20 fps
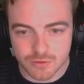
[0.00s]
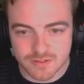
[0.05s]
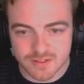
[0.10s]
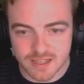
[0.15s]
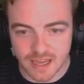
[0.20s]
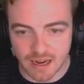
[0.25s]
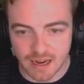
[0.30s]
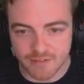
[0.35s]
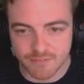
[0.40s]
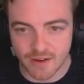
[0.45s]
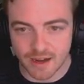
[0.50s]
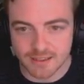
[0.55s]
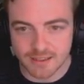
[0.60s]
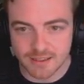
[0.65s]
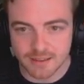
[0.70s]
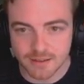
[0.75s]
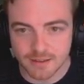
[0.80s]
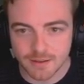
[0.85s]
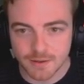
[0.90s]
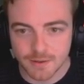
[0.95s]
Tech
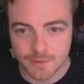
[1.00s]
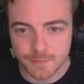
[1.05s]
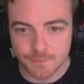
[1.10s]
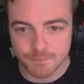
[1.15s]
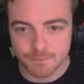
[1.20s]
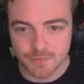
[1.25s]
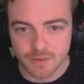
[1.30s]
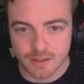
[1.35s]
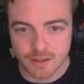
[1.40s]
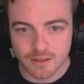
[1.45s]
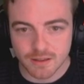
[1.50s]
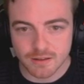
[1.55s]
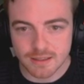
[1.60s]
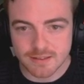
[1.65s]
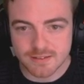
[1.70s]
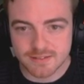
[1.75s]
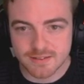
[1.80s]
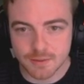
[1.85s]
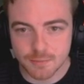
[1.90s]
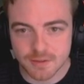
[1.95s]
Valley.
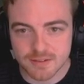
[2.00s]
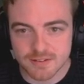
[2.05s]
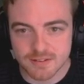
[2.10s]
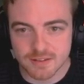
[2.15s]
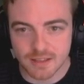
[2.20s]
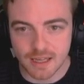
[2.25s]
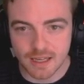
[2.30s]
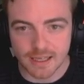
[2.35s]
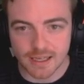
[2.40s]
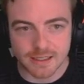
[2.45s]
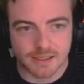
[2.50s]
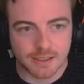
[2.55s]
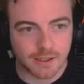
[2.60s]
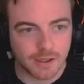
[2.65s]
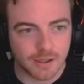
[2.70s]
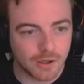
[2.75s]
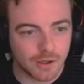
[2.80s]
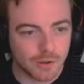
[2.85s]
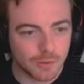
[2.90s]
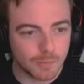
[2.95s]
Let's see what it's like
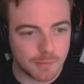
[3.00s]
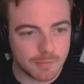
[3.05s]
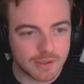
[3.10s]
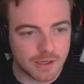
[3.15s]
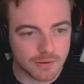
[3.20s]
when we